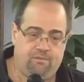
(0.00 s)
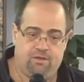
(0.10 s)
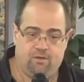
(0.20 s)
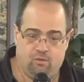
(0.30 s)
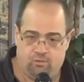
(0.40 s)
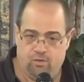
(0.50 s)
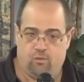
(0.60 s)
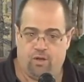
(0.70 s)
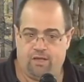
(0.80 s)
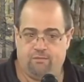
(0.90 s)
but the
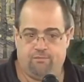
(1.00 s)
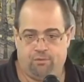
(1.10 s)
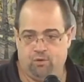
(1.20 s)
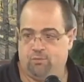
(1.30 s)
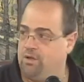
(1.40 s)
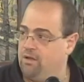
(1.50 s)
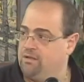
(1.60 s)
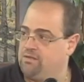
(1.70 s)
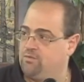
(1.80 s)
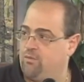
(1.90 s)
white blue
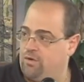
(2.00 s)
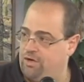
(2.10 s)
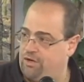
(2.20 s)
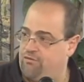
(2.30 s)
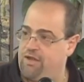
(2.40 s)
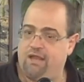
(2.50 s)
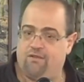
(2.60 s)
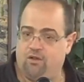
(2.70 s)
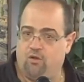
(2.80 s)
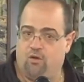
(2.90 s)
bloods wanted to create
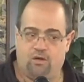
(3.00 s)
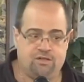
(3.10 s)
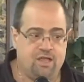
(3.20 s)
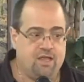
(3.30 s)
the laws